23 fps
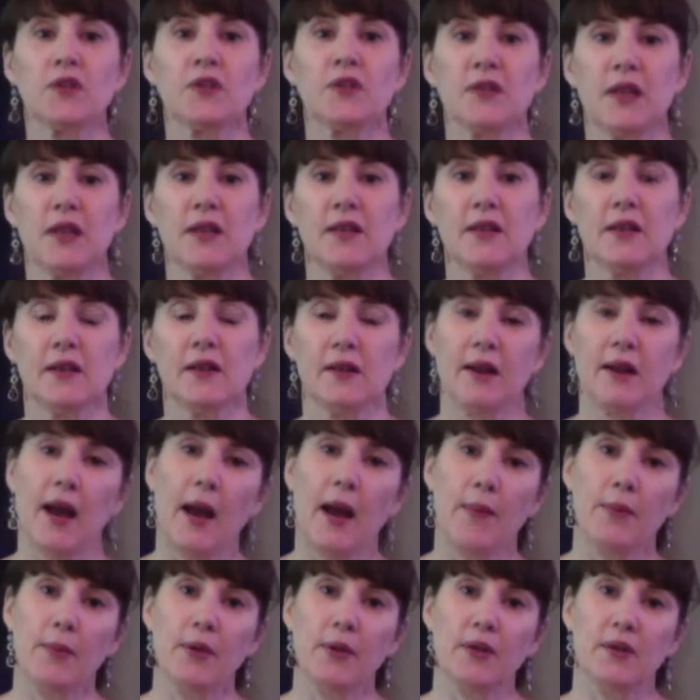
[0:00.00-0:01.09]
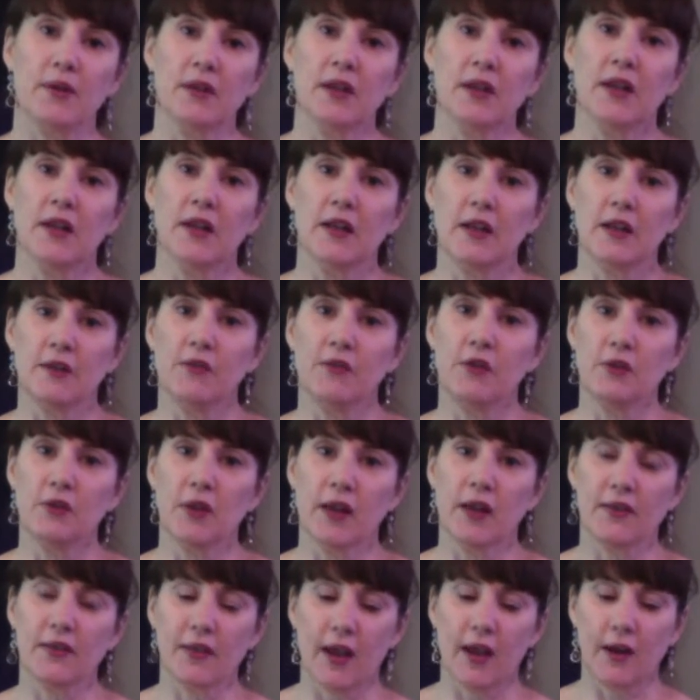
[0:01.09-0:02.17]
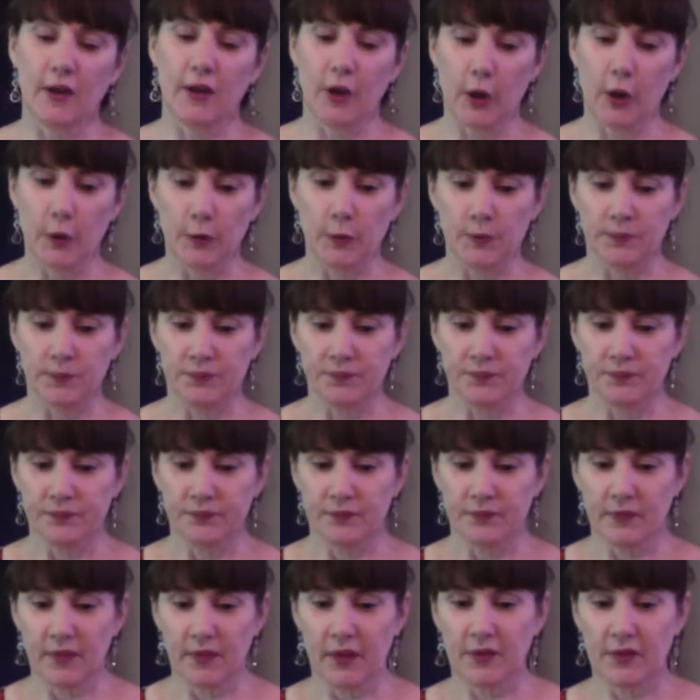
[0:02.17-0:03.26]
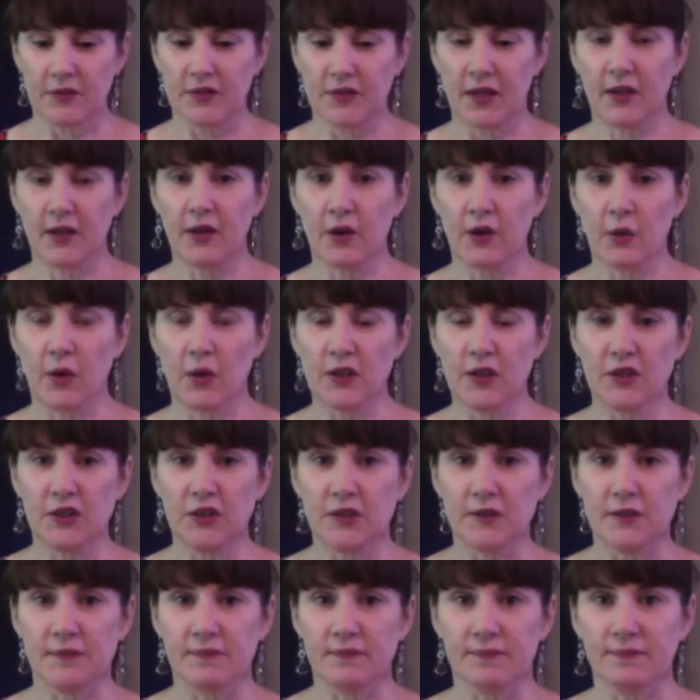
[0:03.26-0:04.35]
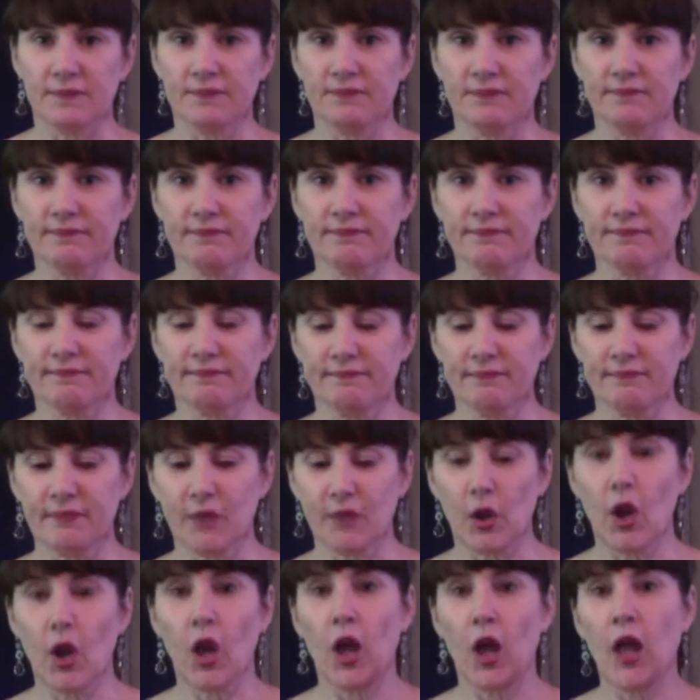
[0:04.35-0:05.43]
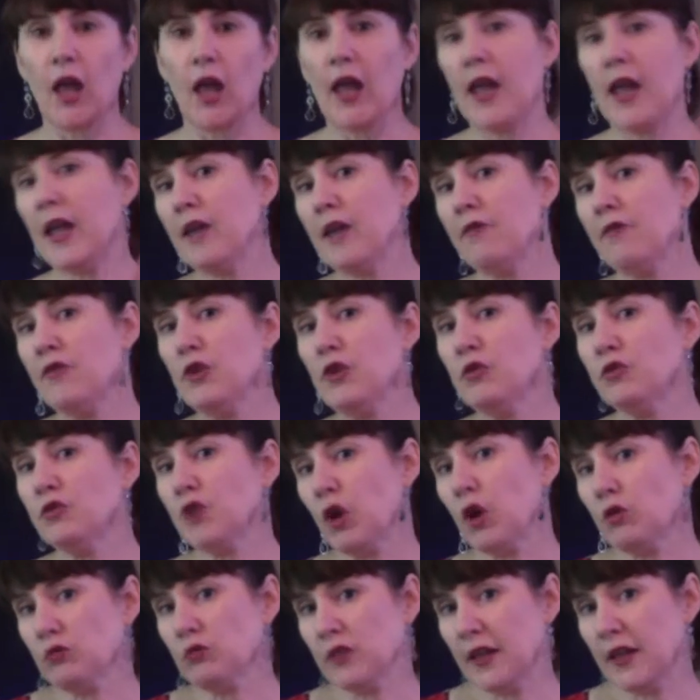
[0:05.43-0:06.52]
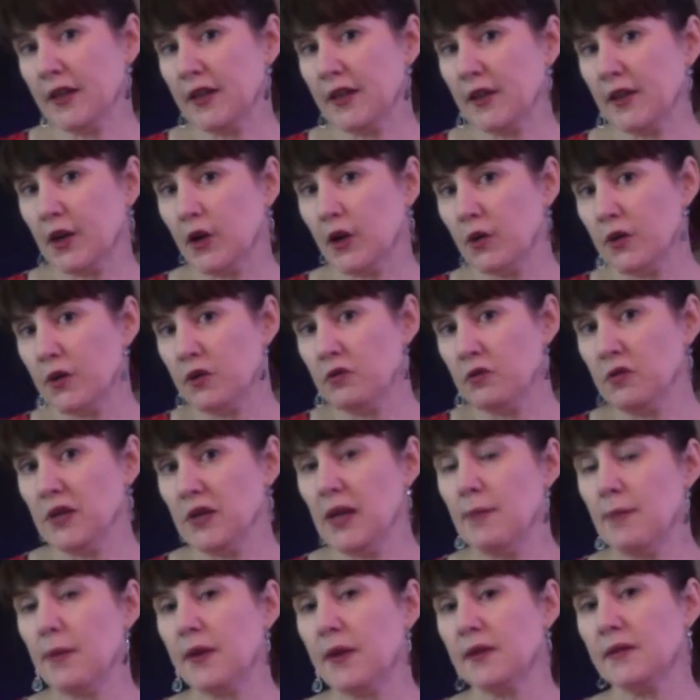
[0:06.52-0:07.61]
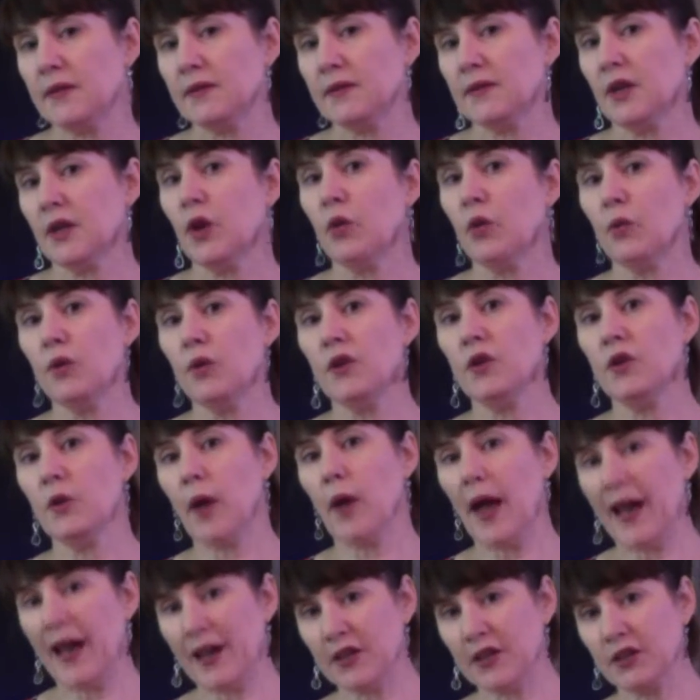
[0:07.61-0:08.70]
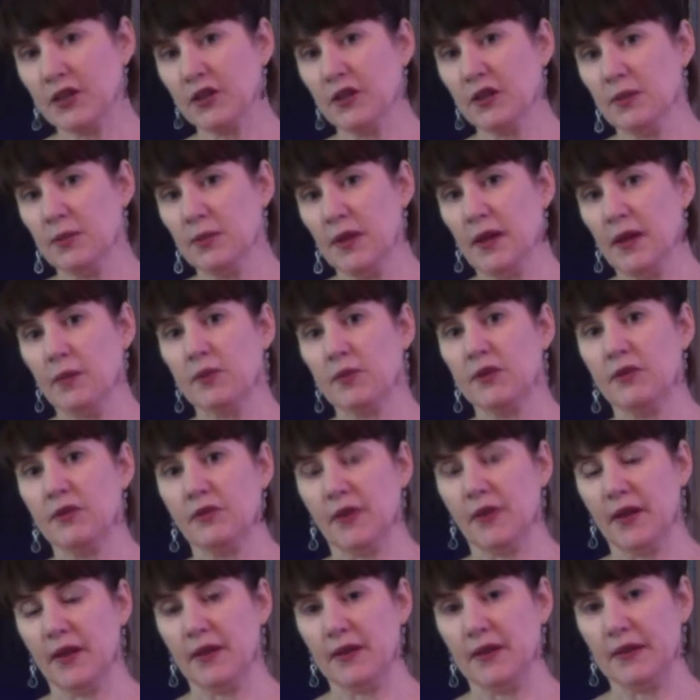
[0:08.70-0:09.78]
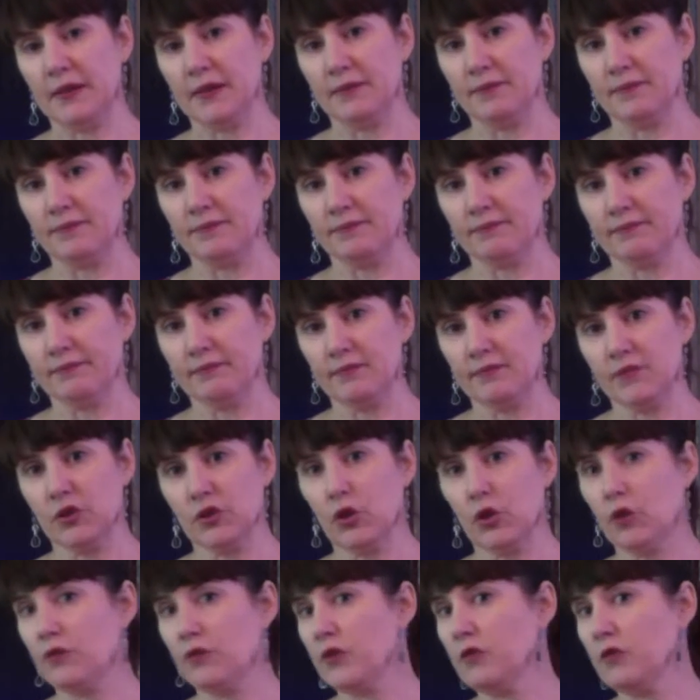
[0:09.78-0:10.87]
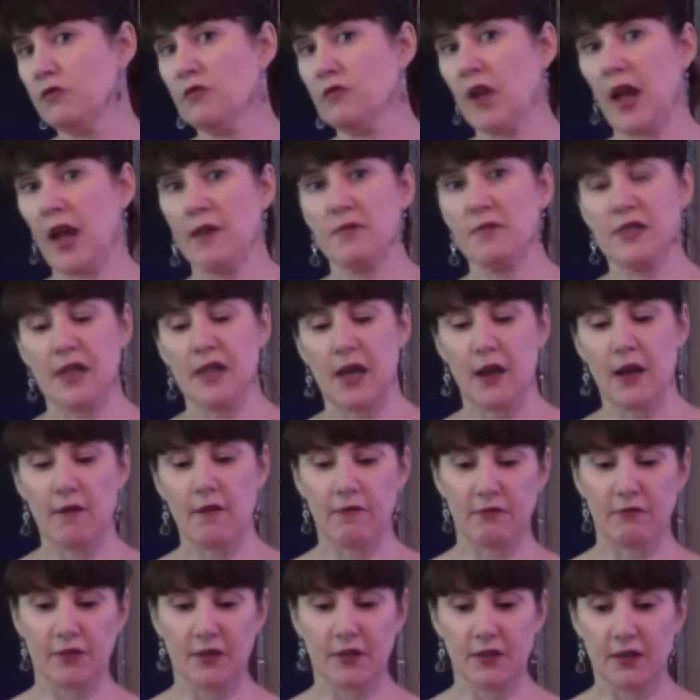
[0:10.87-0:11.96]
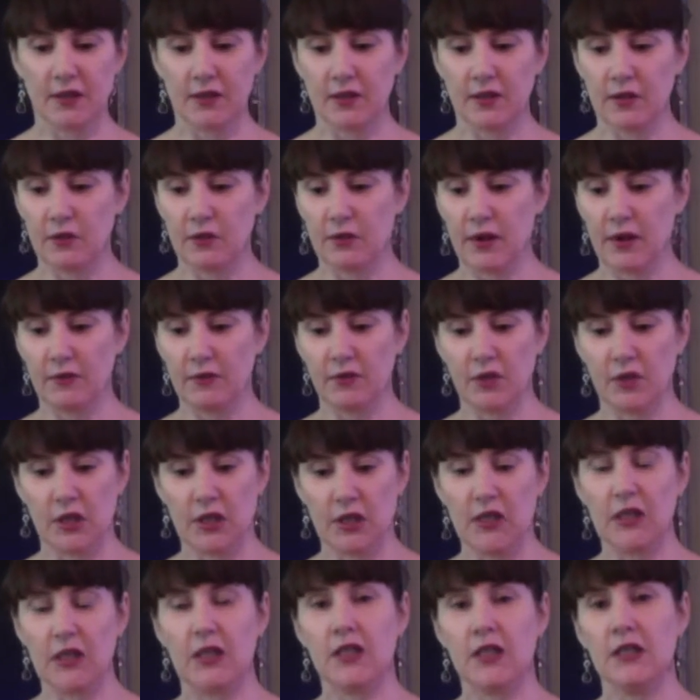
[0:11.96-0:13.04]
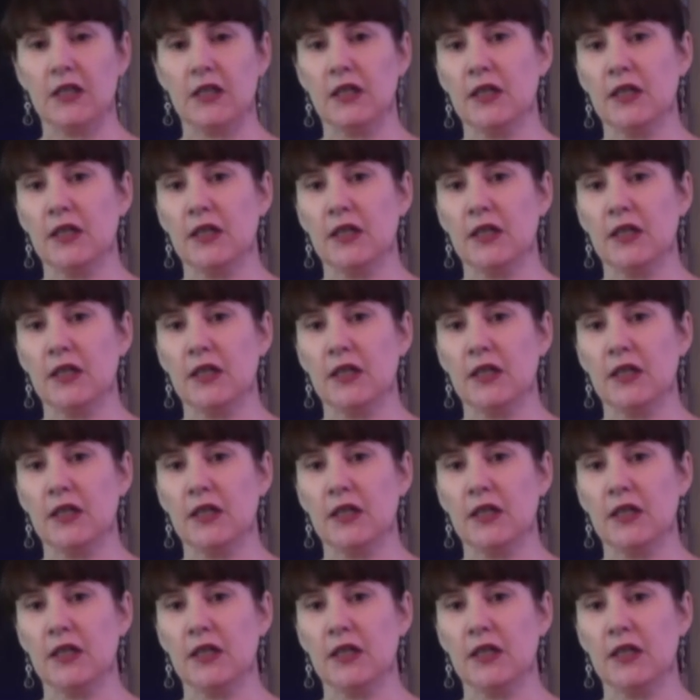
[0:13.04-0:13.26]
thing that could happen if you let that go? Second question, if you don't let it go and you keep it, will you actually be able to find it? So if you've kept everything that you've ever needed,